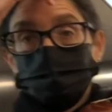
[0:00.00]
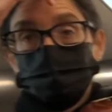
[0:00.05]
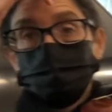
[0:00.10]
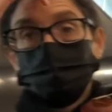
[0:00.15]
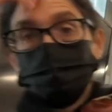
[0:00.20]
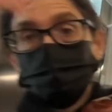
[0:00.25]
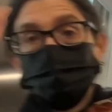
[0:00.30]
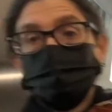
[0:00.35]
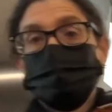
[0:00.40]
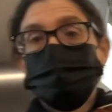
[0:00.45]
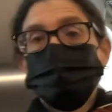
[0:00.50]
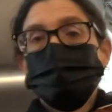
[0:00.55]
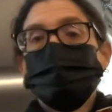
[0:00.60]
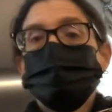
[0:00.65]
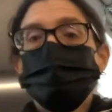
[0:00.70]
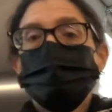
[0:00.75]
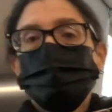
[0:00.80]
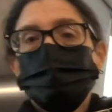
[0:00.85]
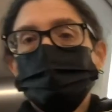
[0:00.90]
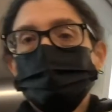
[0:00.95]
of
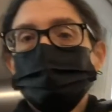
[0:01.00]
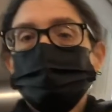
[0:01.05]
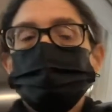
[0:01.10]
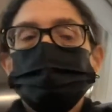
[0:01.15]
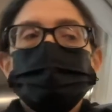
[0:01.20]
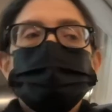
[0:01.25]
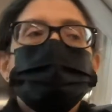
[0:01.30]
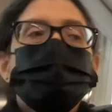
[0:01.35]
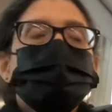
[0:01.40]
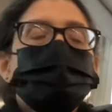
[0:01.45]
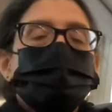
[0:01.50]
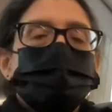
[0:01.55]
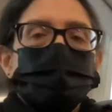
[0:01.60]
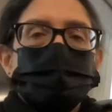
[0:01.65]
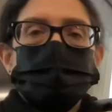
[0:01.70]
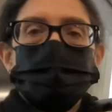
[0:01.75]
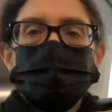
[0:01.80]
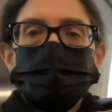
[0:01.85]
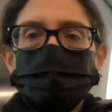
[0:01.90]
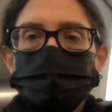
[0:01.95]
Jingle Bells.
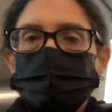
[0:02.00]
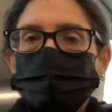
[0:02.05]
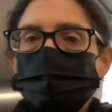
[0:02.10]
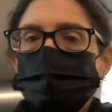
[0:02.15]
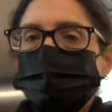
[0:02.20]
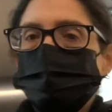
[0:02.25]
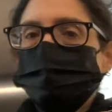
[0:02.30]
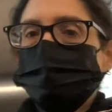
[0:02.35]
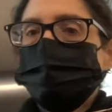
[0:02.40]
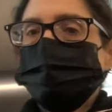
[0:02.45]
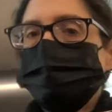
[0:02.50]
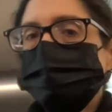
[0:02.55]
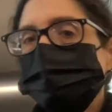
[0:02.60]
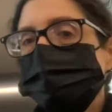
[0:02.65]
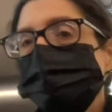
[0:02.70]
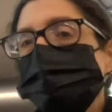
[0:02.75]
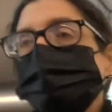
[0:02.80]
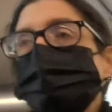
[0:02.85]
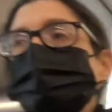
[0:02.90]
This is for those of you